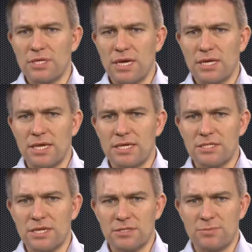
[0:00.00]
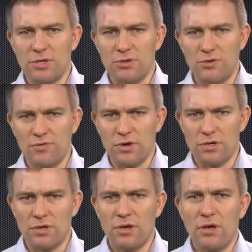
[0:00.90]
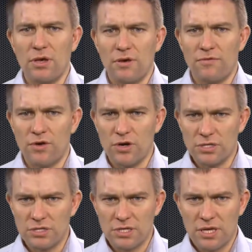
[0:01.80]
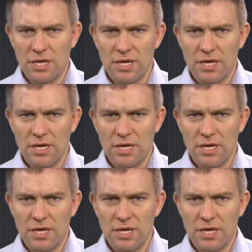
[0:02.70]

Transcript: the attention has been twofold. First,